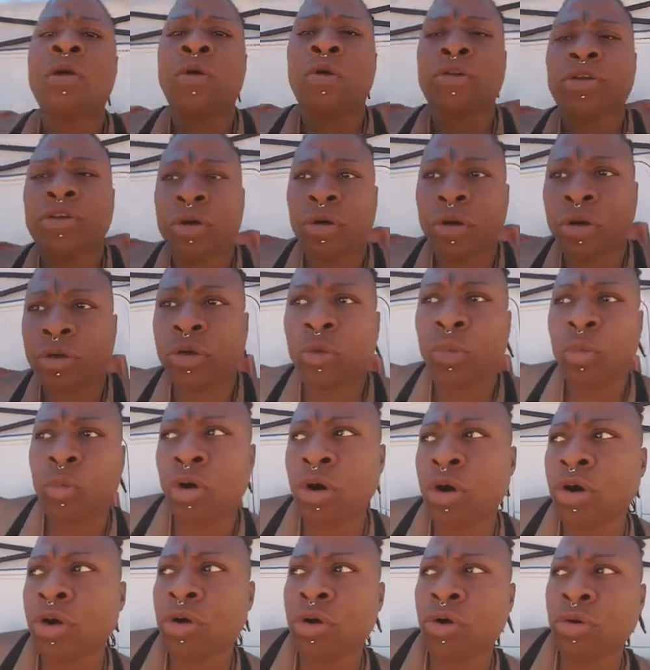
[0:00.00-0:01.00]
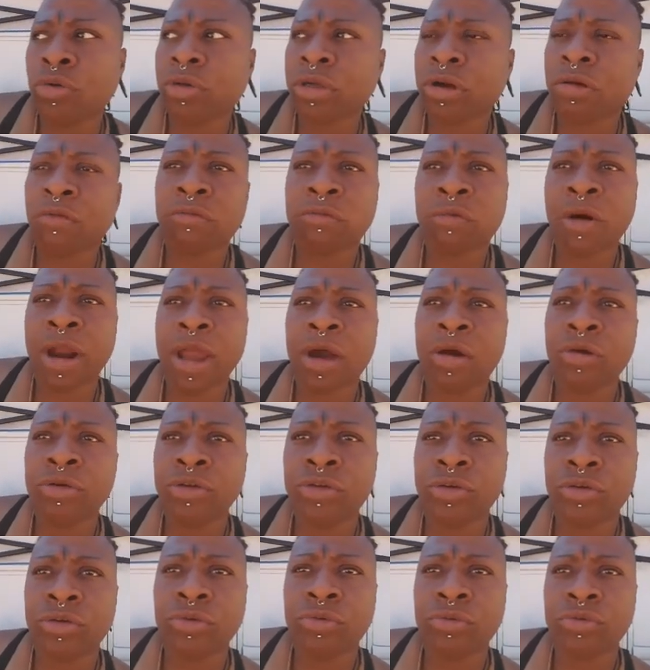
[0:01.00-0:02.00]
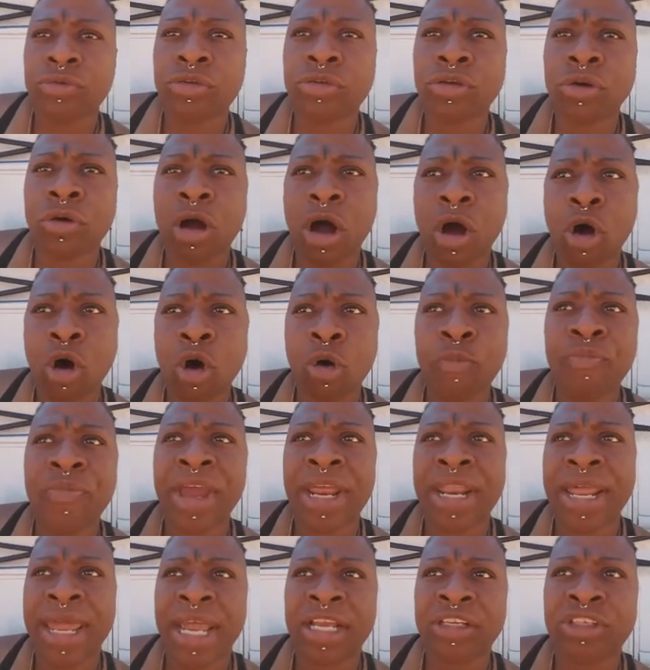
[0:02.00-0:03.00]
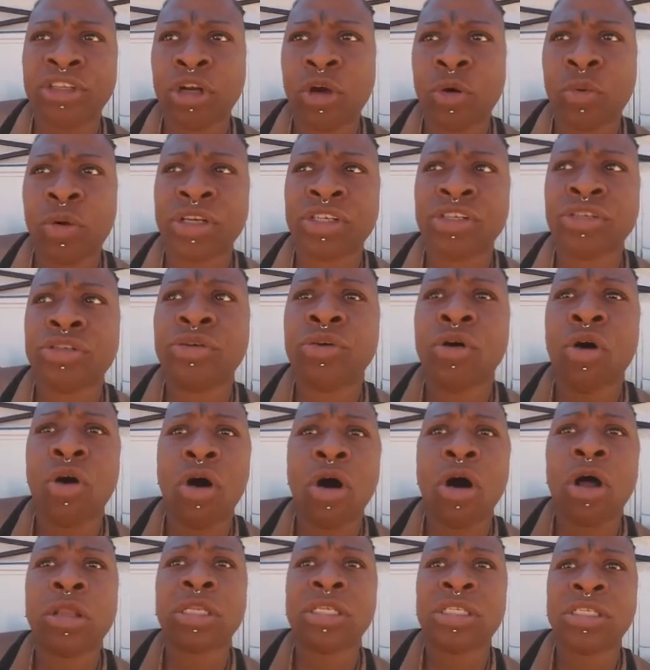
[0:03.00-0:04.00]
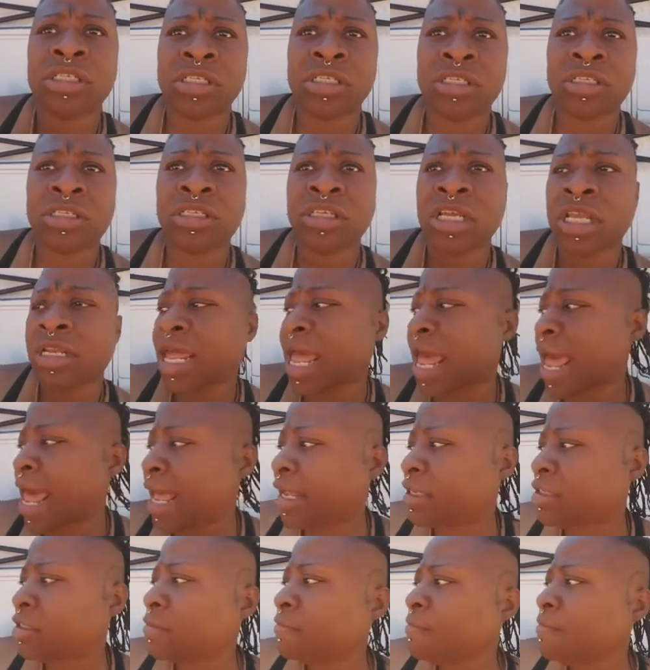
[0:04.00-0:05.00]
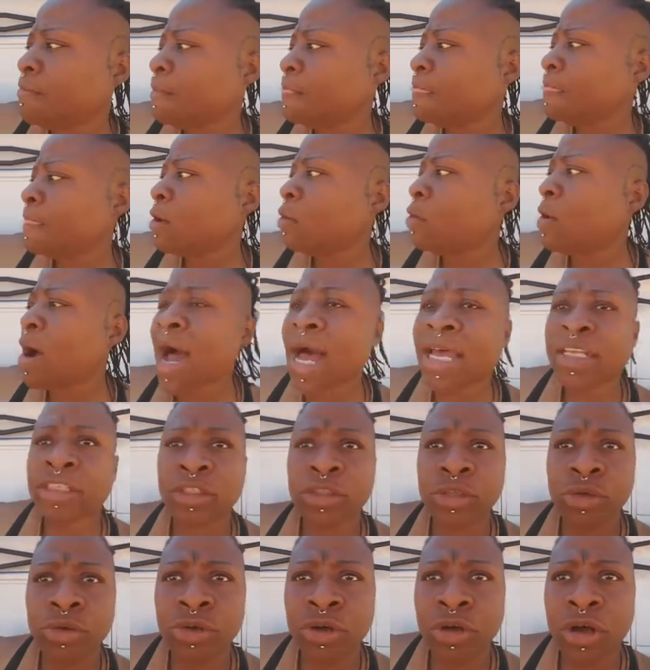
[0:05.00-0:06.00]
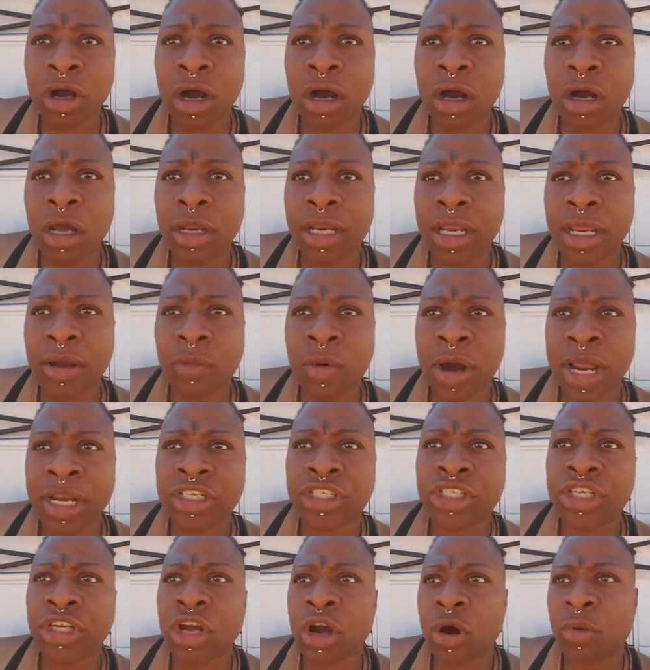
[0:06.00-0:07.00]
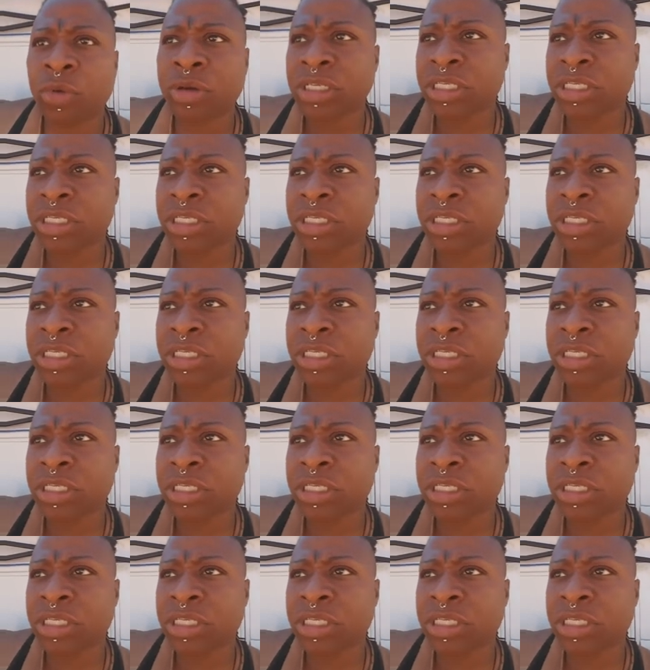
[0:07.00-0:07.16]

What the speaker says: the world around you. So I hope that answered the question to all the sisters that asked, why is Luna gone? Why did she go in